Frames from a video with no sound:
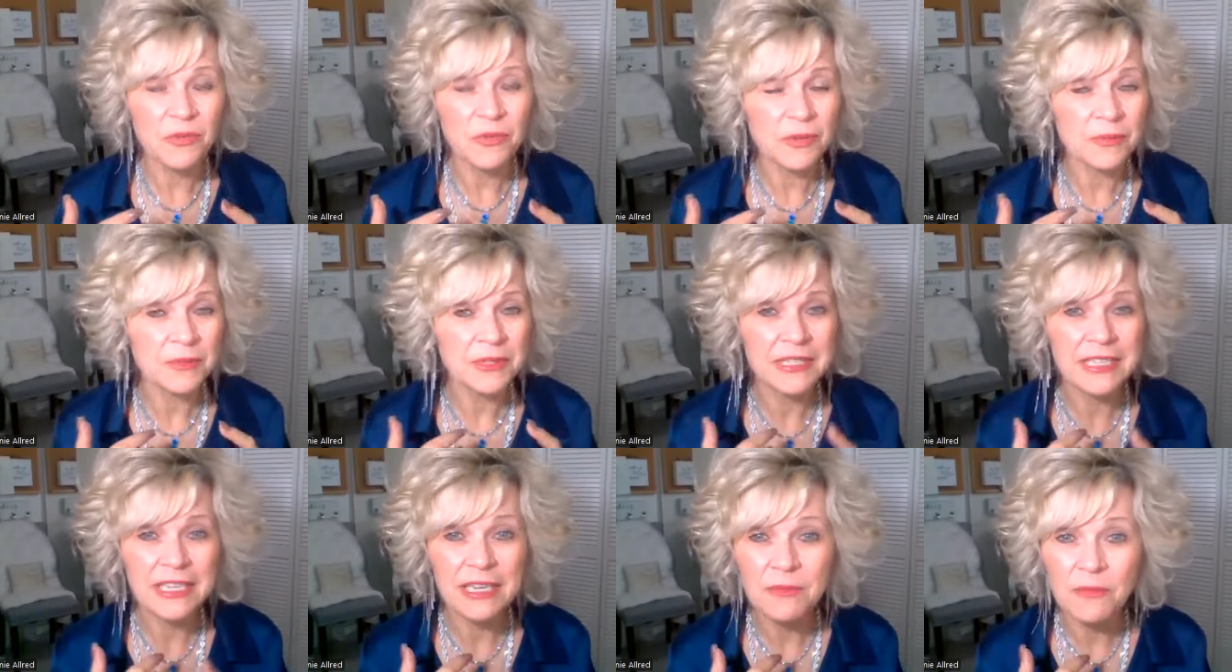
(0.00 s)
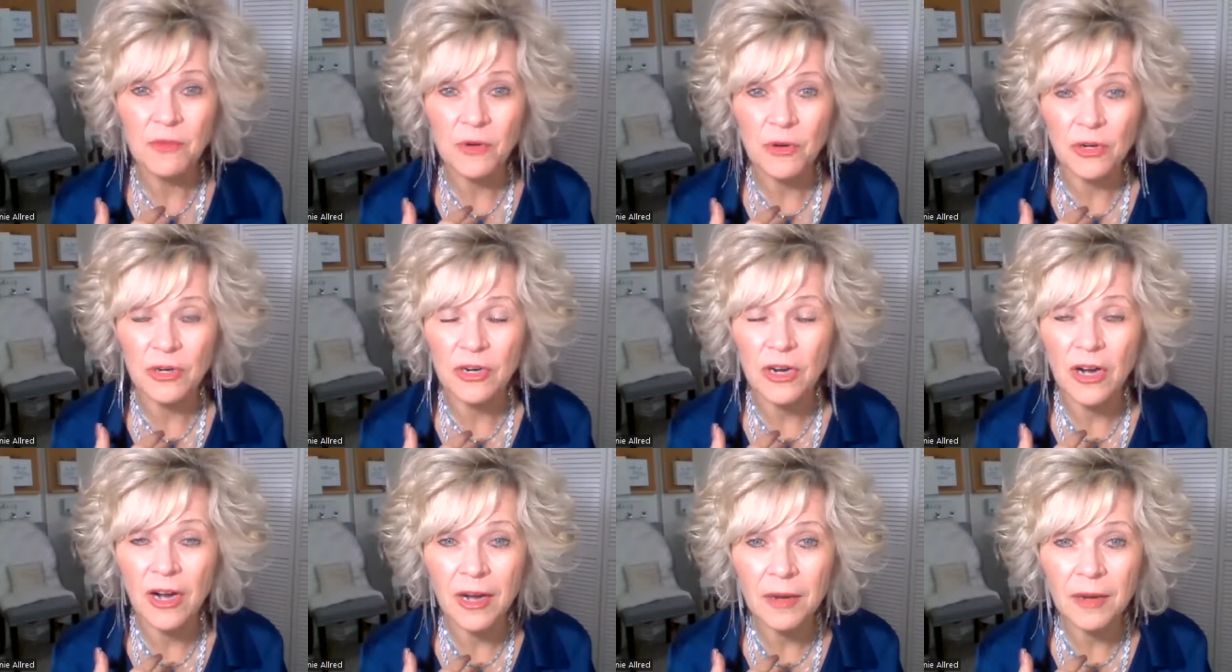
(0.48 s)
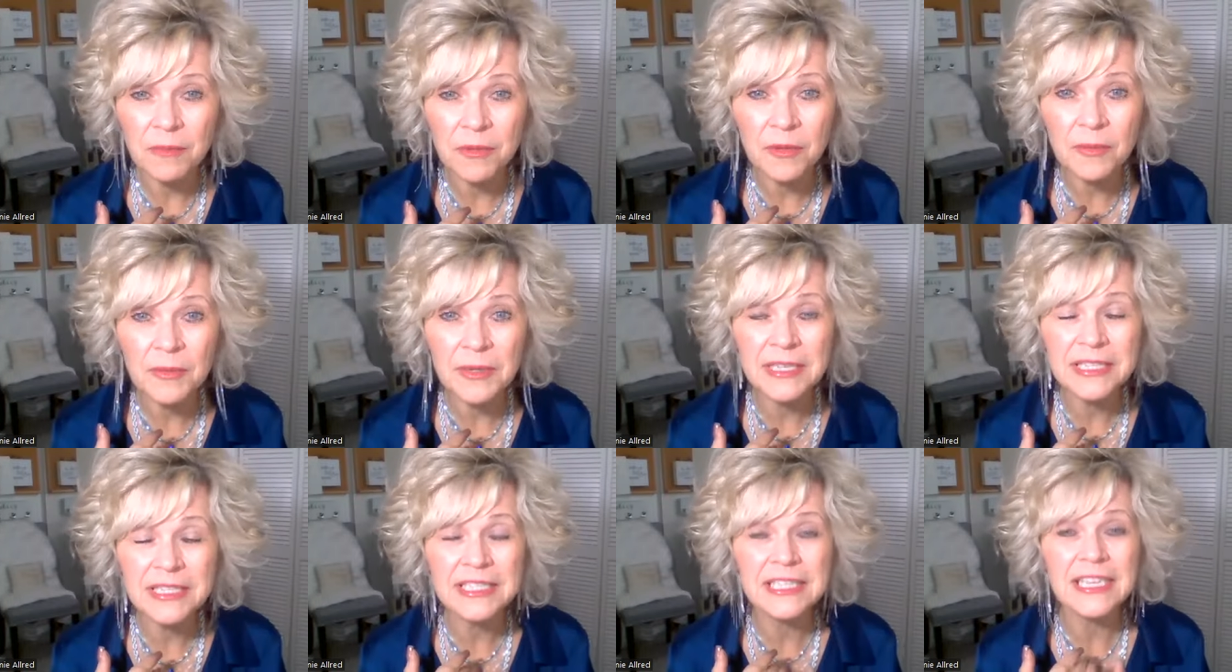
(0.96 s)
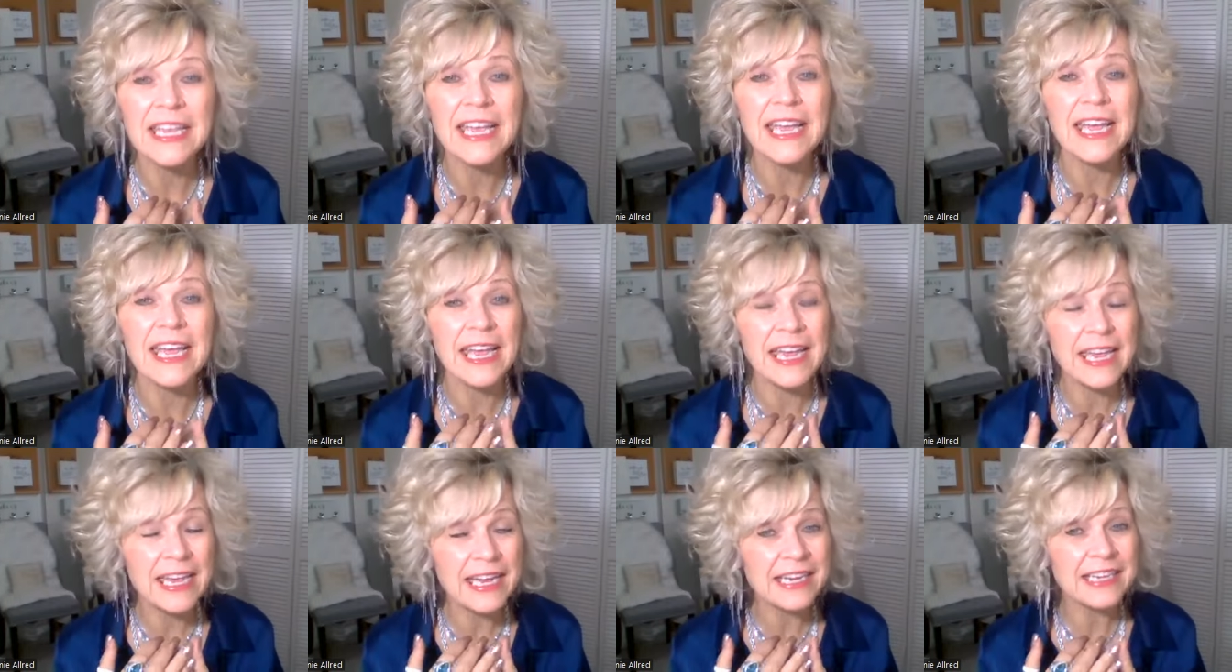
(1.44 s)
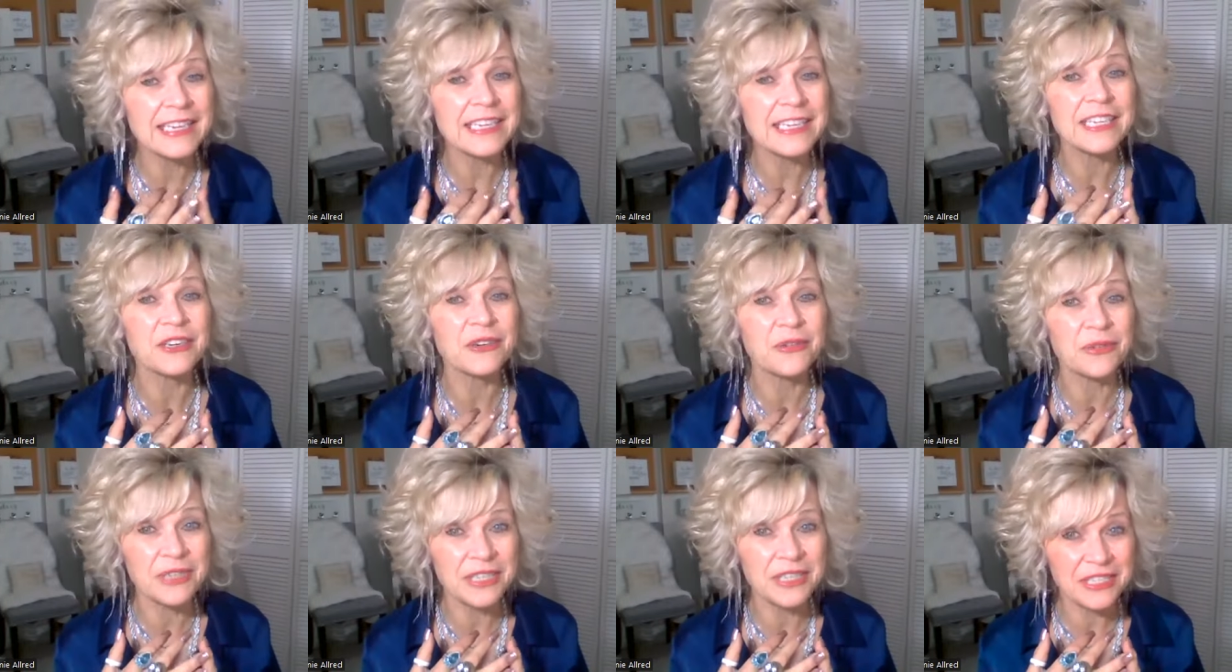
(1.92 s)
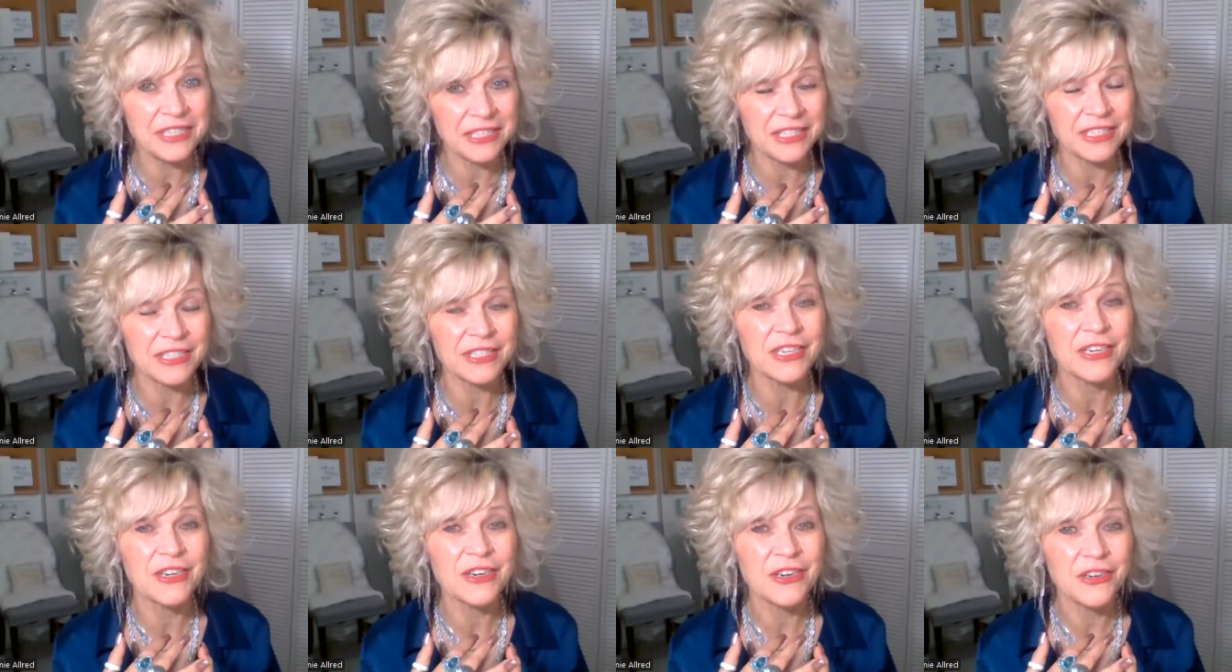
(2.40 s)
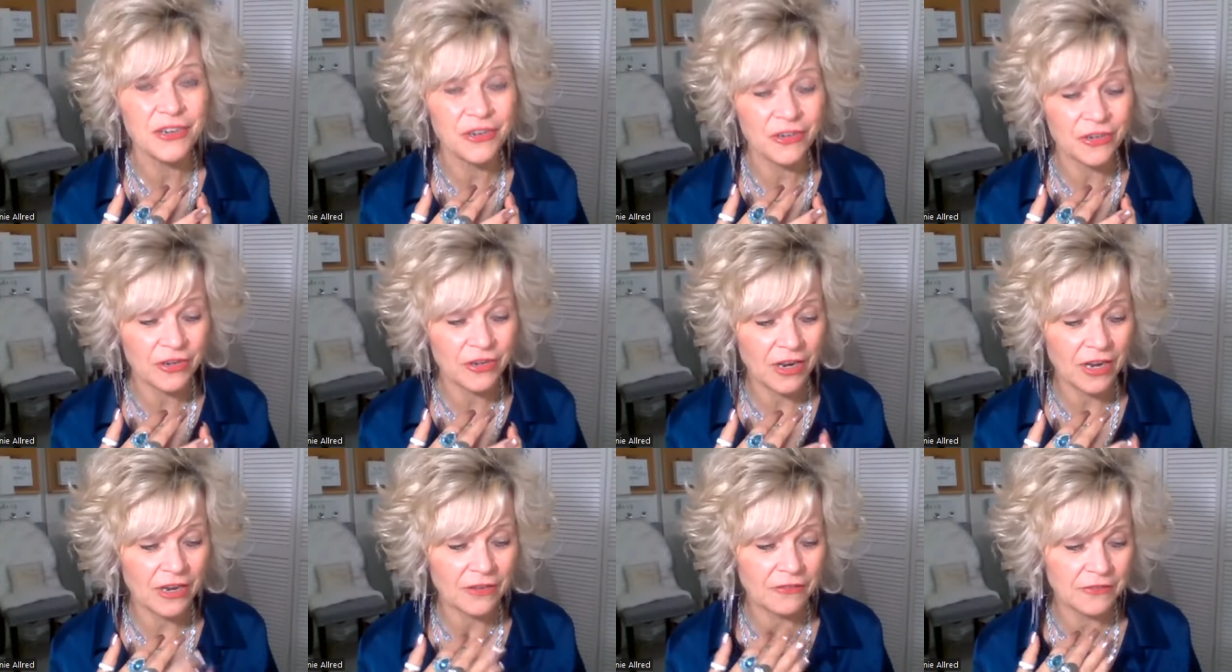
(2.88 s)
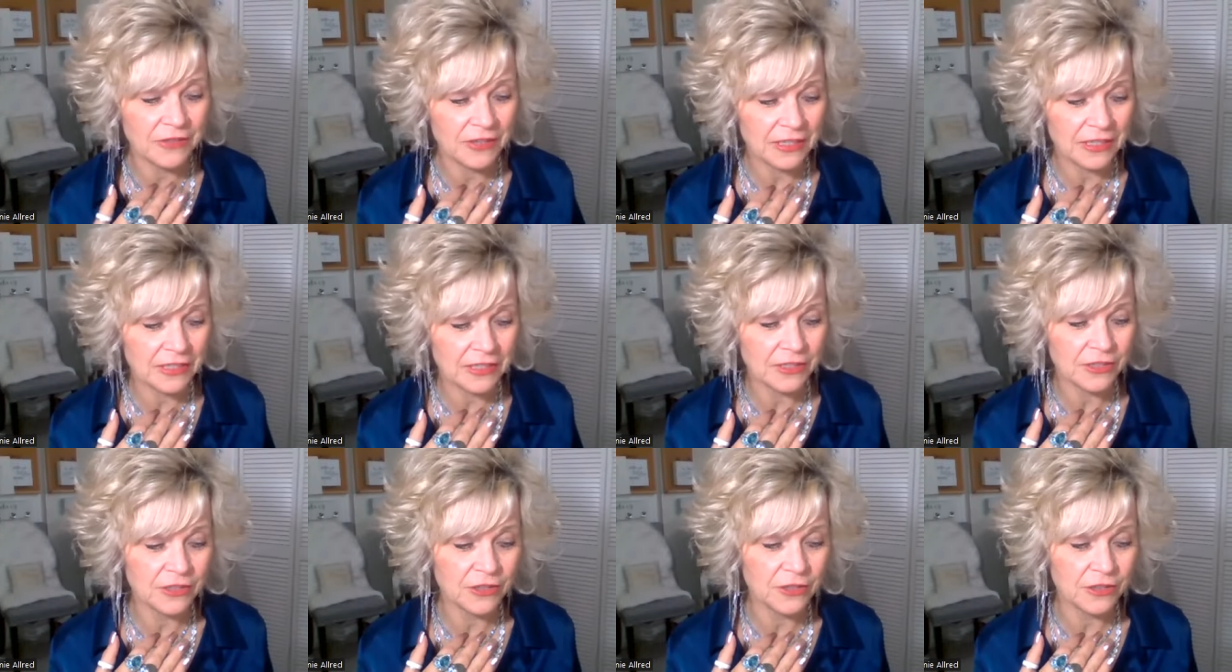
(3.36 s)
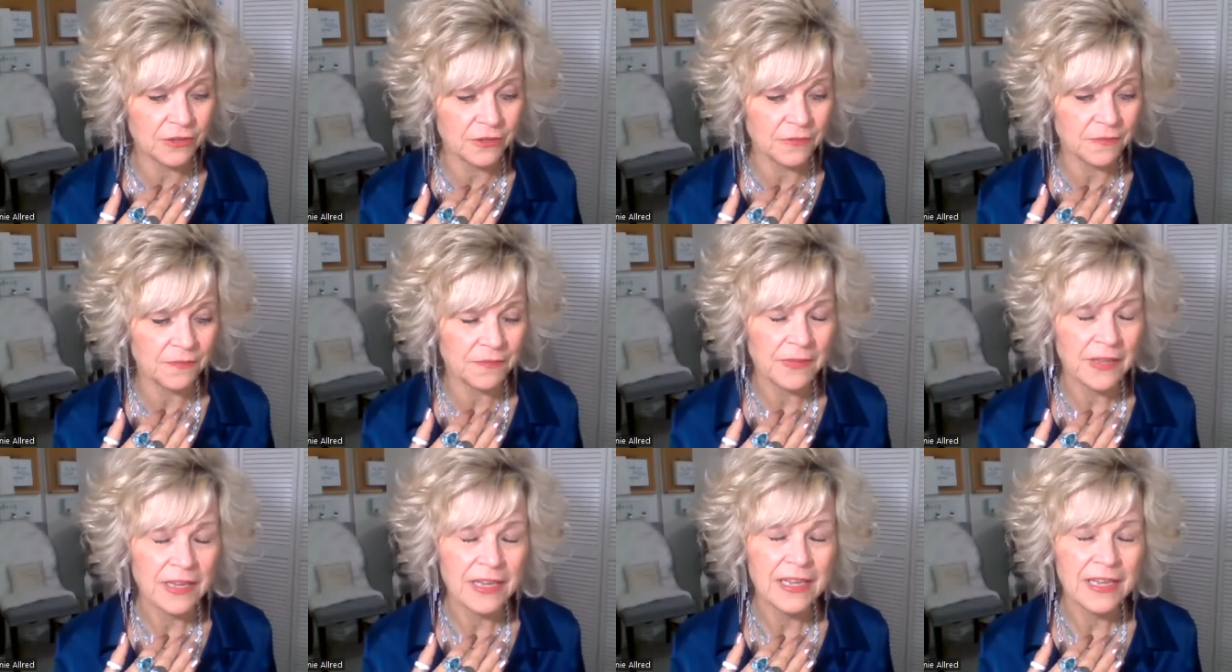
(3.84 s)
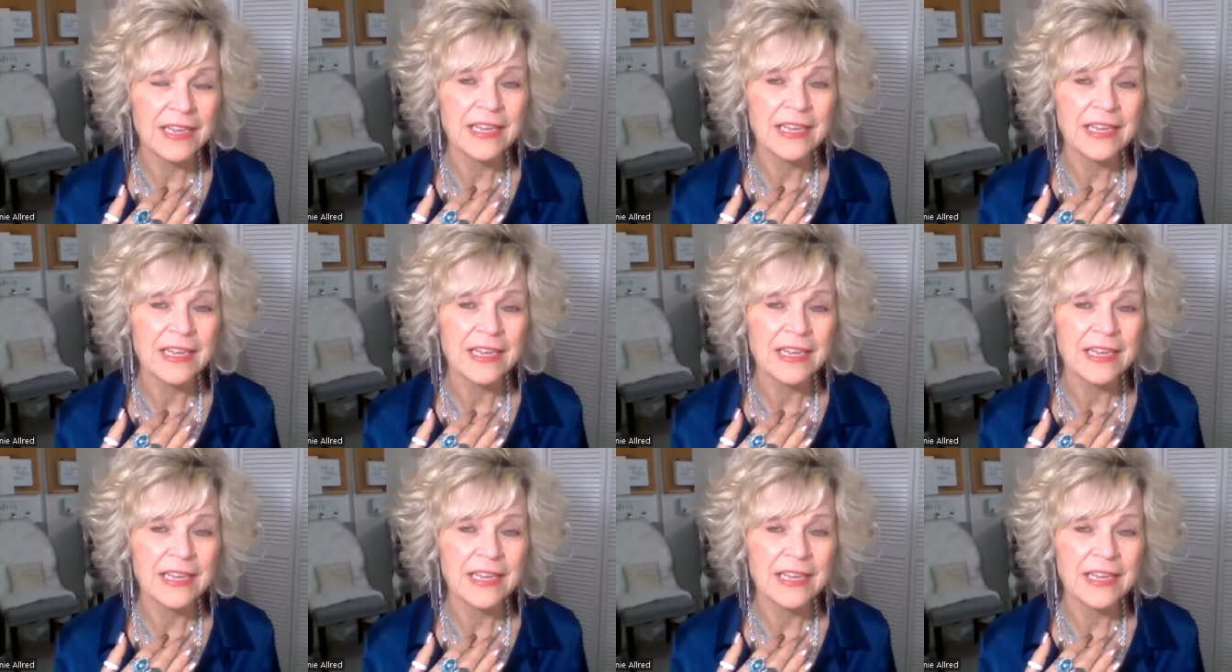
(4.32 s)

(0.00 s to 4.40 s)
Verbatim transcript: a woman get more compliments and increases her confidence too.